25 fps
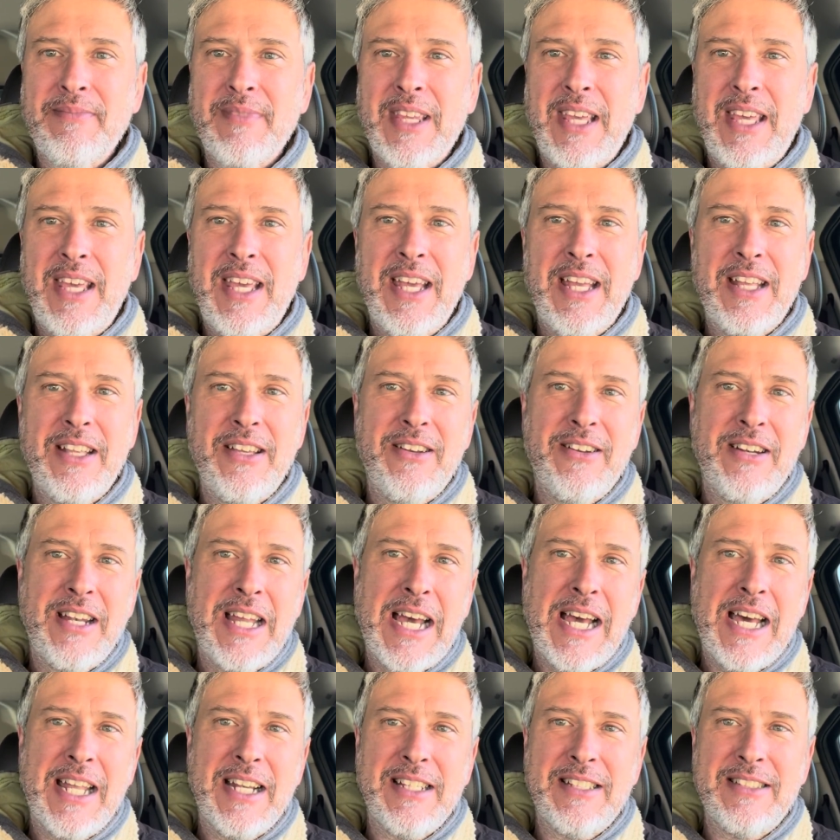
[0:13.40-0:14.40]
and you're
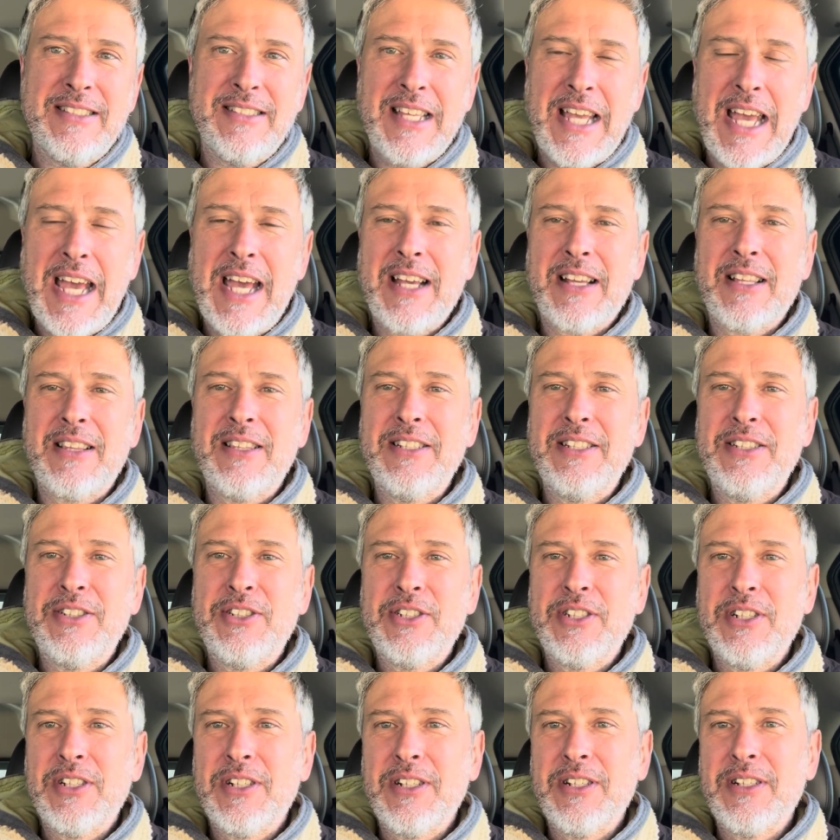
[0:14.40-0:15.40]
not exactly
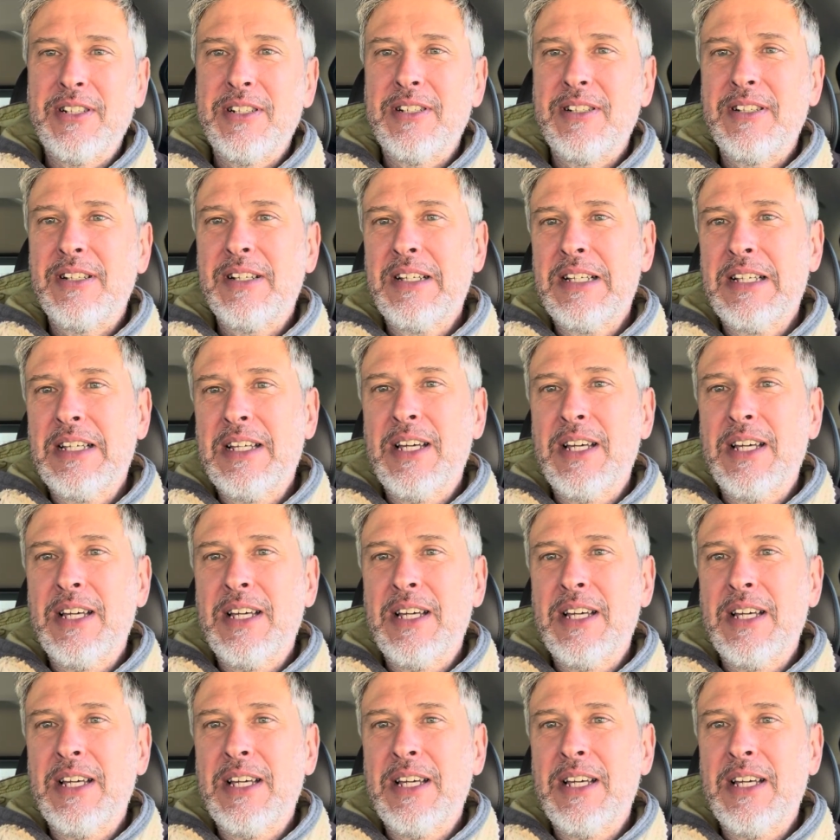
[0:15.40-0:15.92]
sure